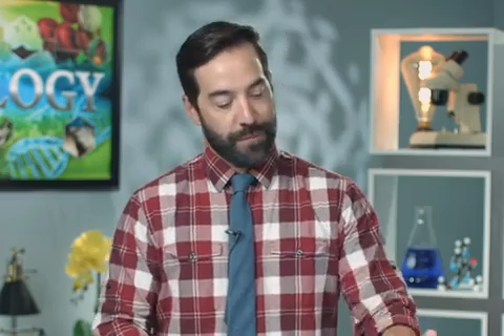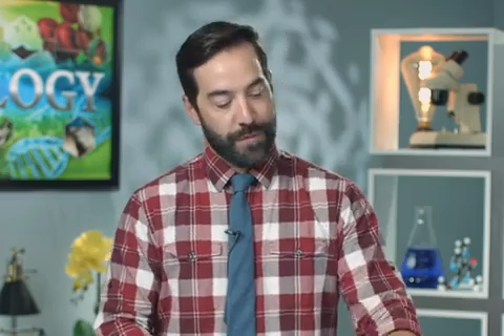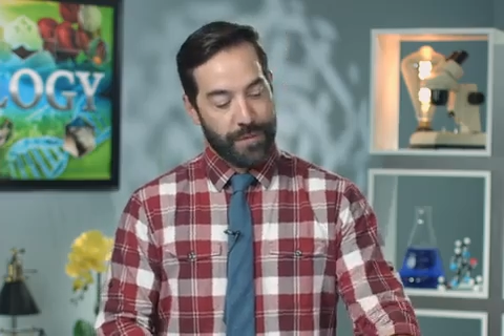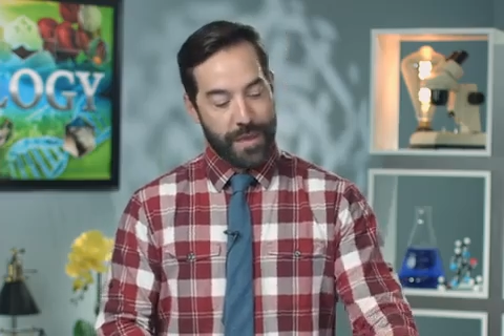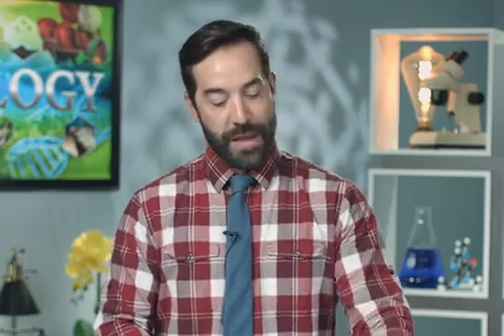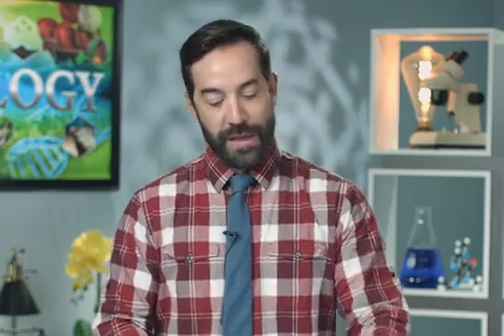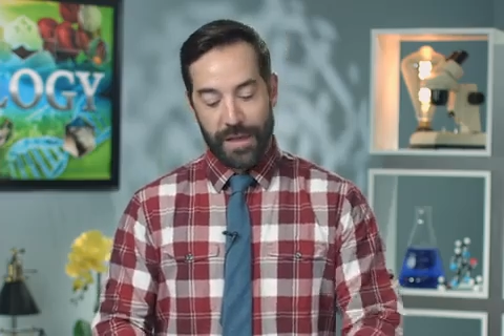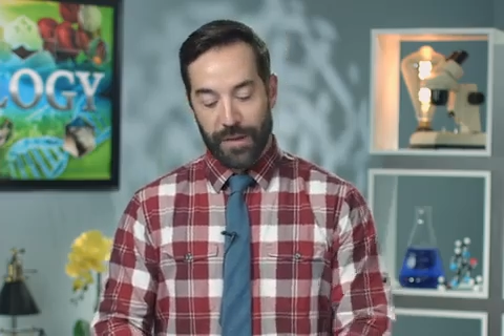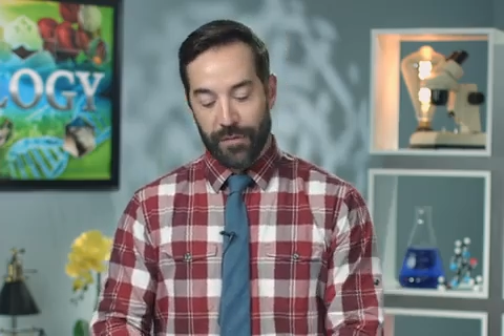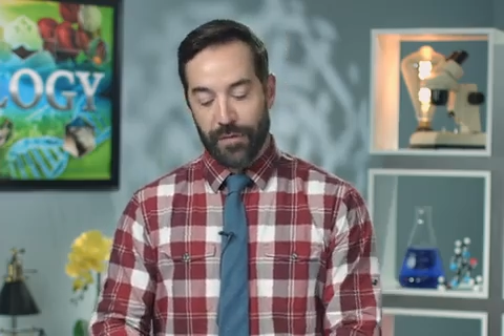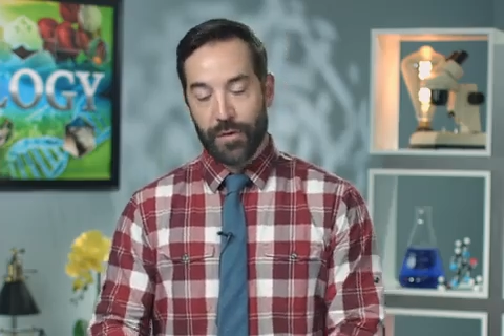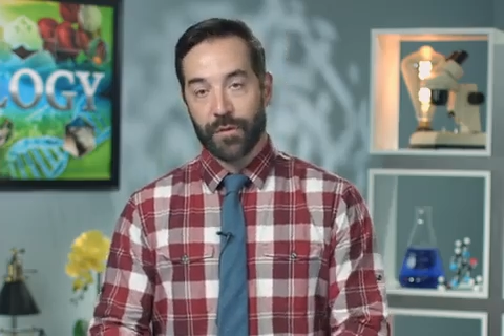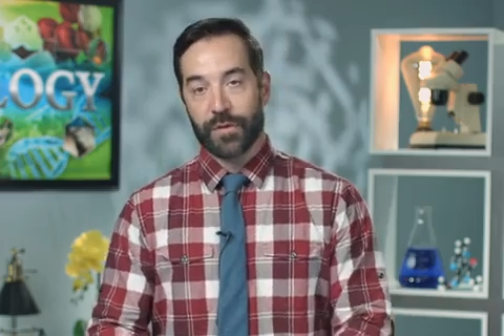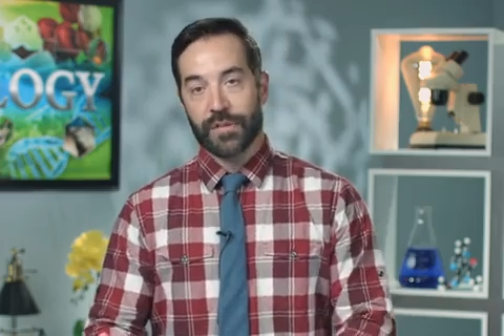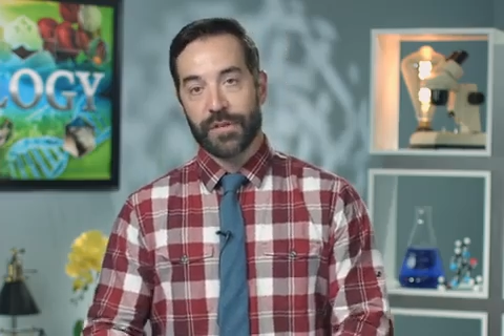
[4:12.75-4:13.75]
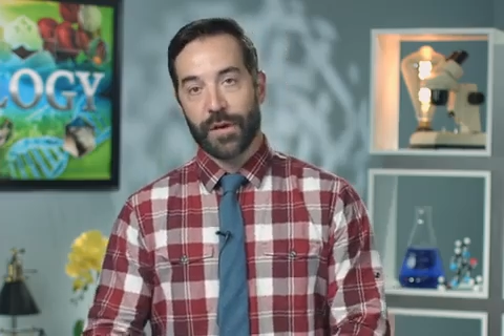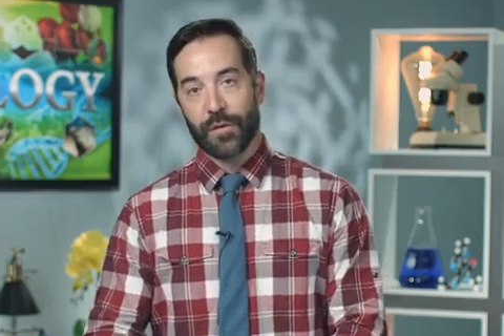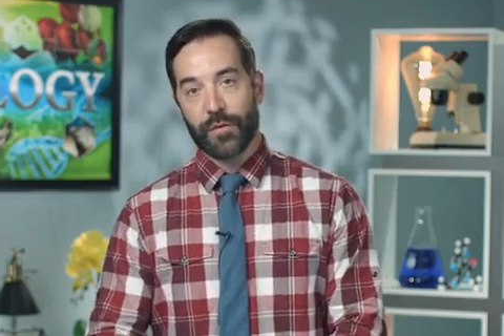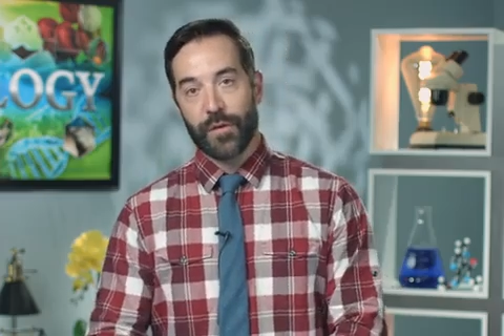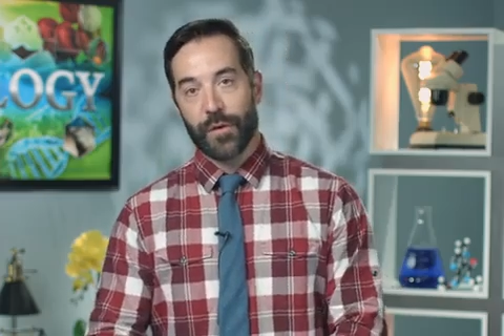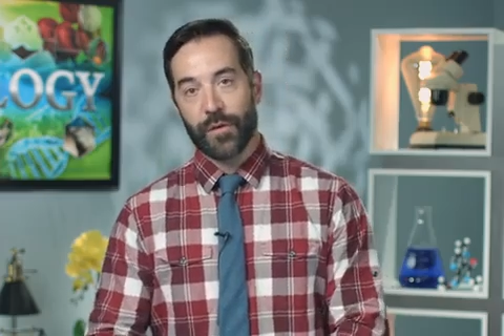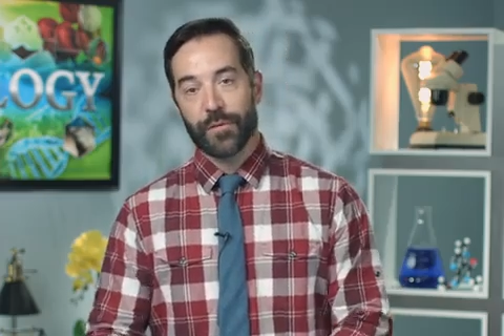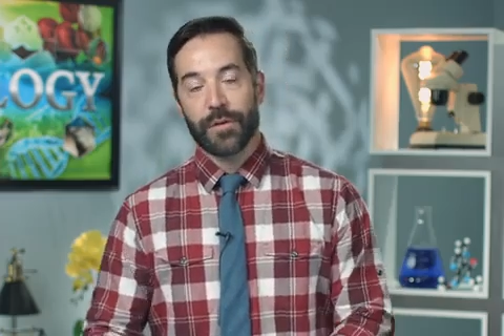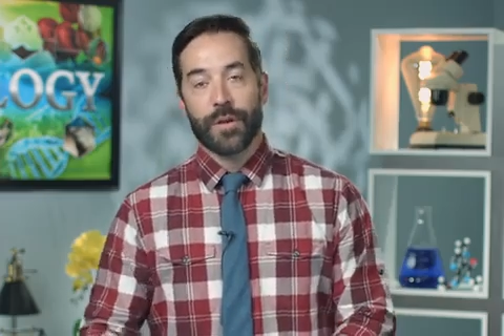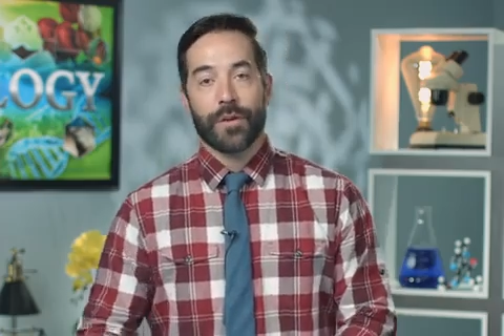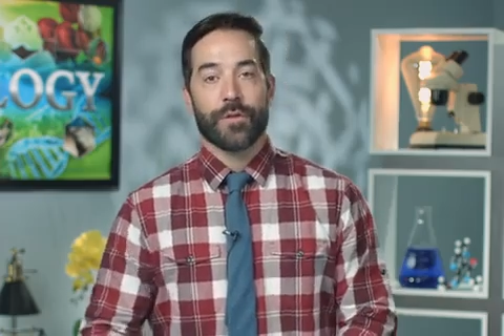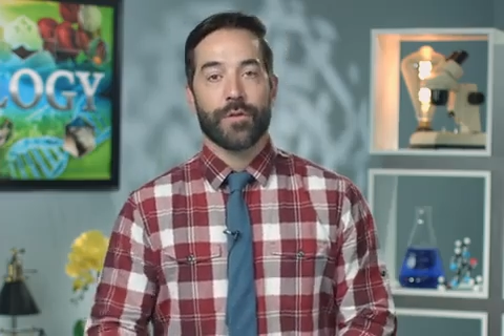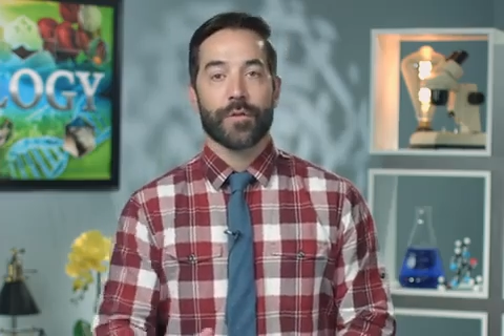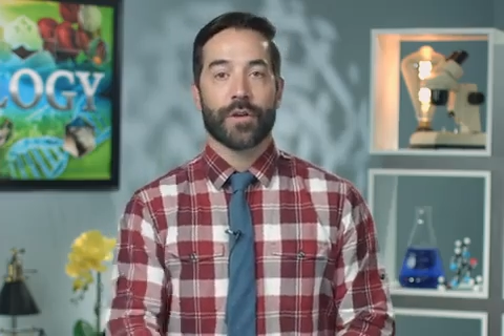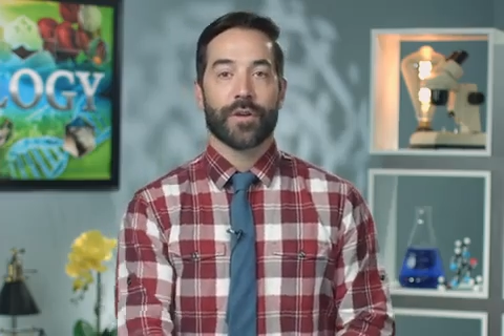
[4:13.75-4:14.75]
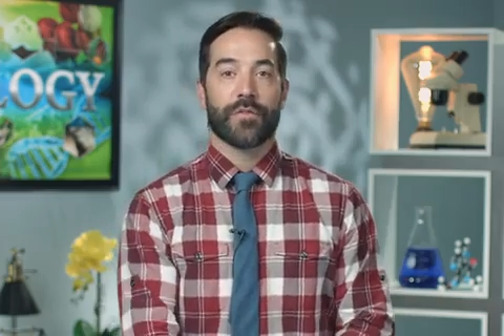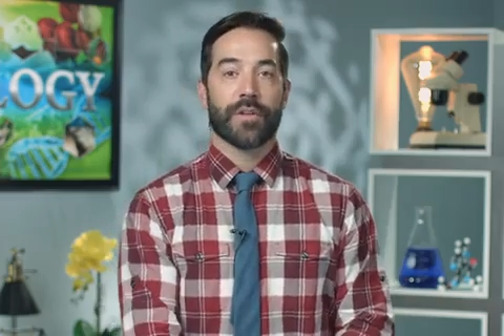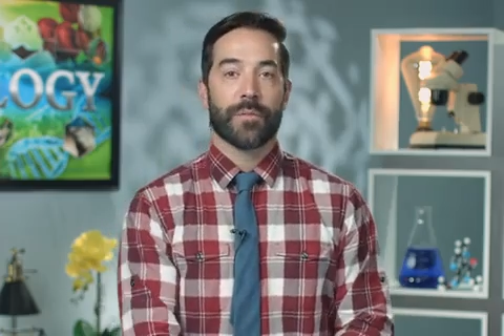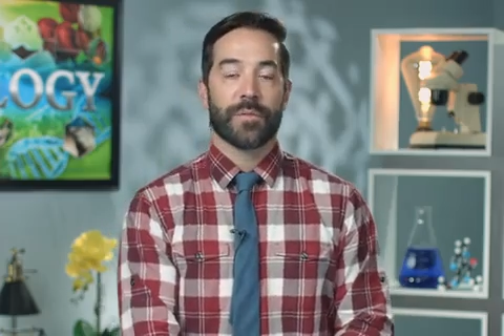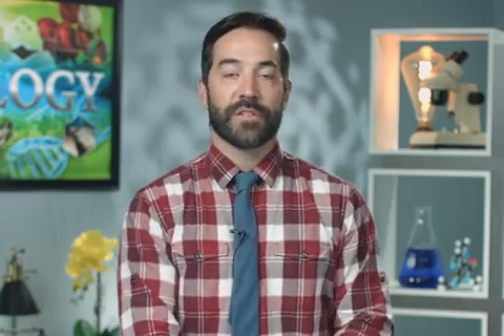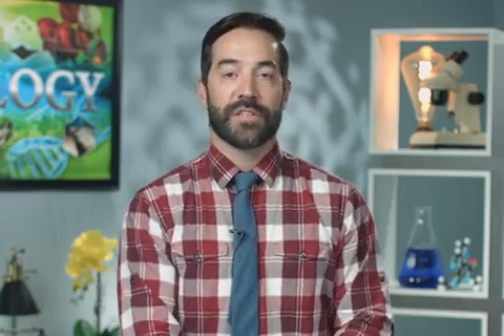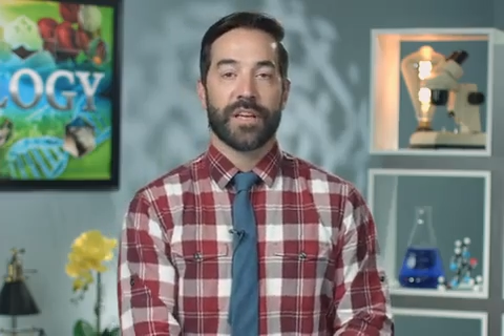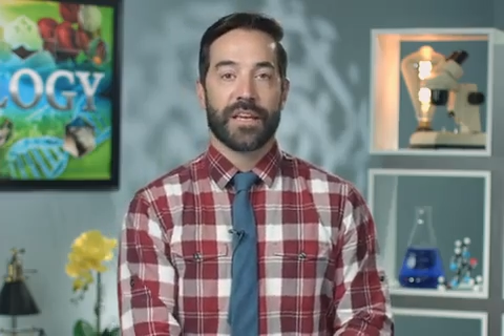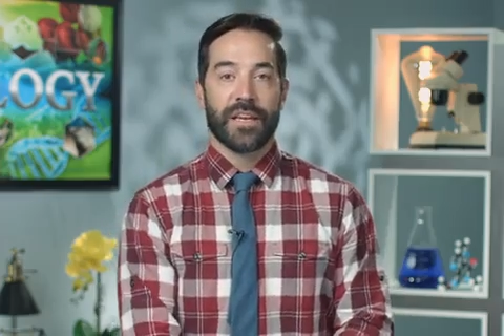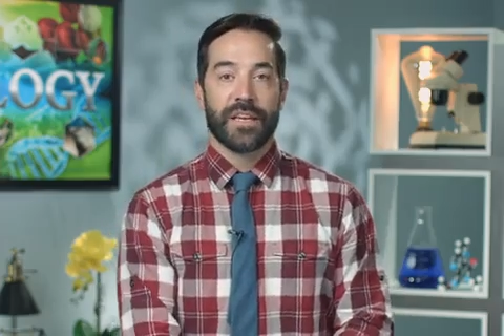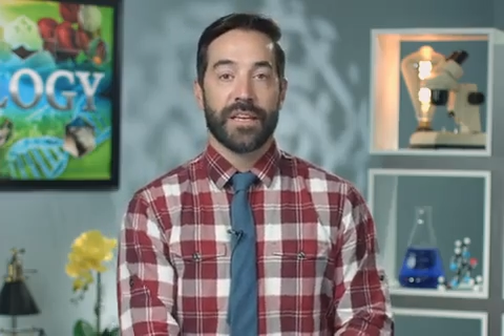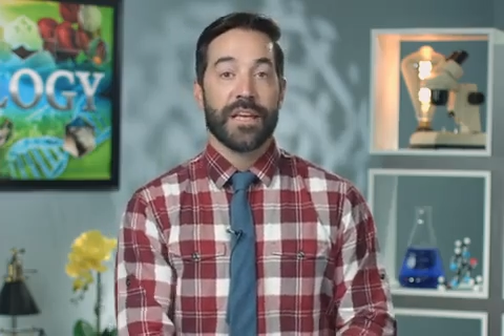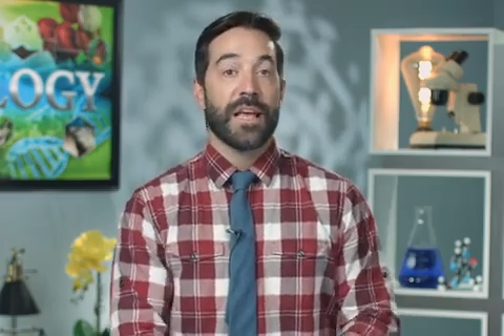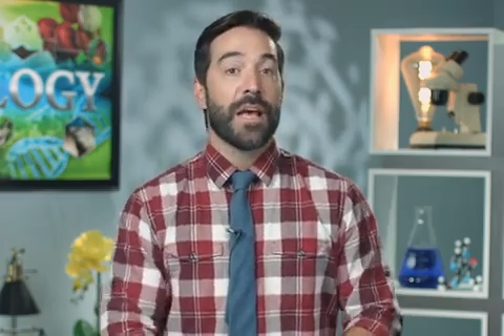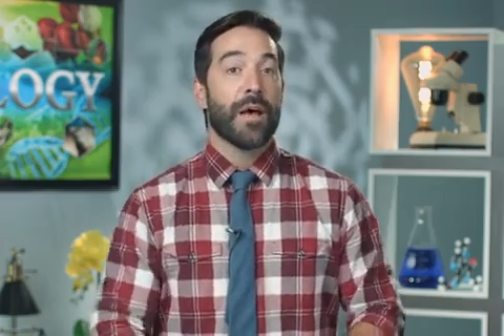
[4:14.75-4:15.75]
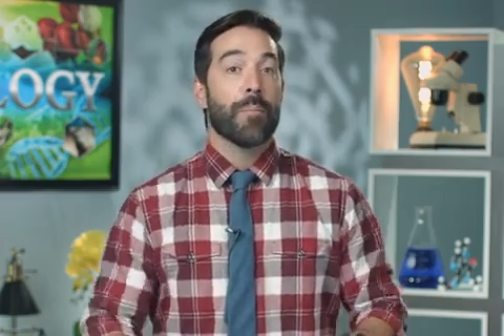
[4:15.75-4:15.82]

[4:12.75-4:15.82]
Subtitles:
They give you the cell phone, you give them the ticket,